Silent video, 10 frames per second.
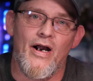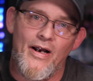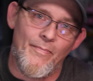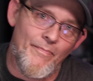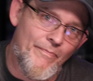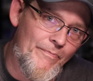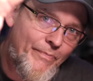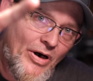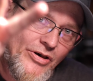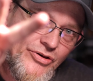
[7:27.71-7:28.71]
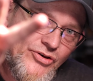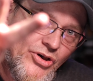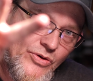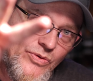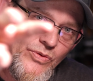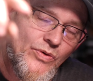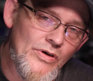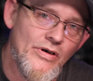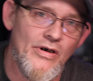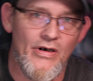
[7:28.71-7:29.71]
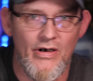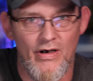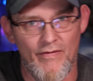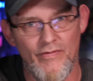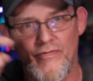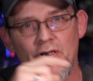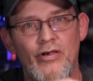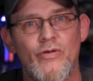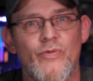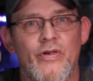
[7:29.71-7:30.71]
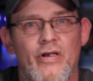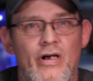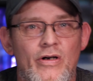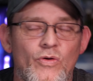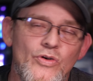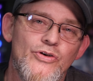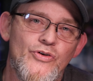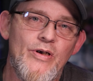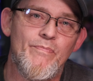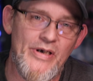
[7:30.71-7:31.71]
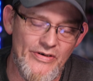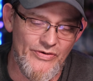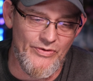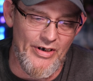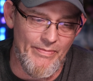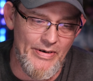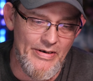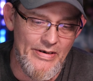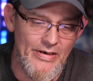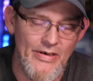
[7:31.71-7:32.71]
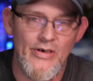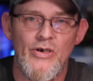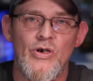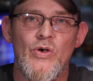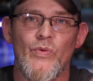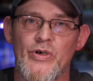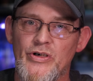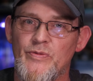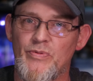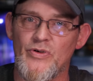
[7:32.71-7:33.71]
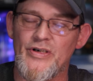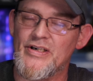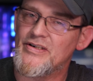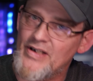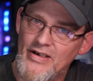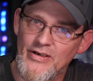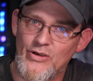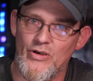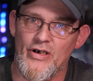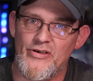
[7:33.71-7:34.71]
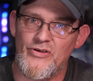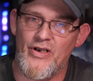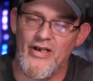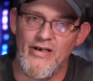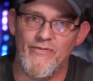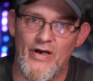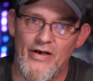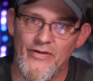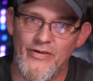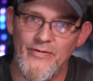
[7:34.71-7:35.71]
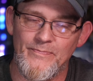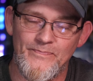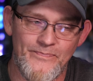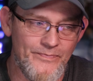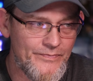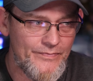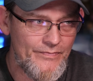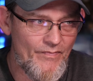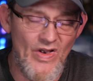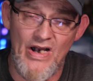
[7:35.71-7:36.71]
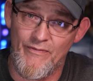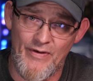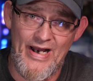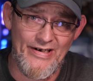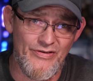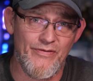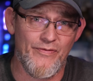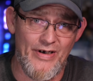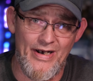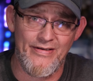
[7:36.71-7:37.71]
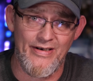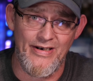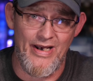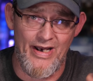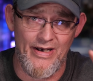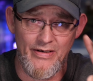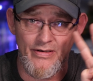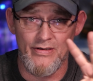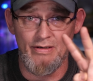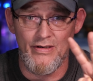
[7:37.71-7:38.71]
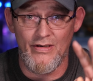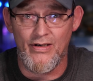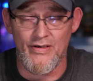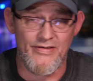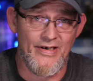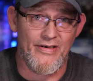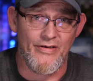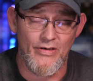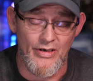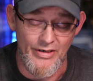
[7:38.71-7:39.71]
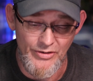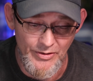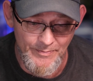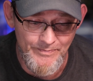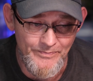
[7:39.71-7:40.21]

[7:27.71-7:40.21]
All right, part two, the video with our Orange Dream pinstripe. We just pulled his second clutch that he fathered. I actually forgot that he had a second clutch.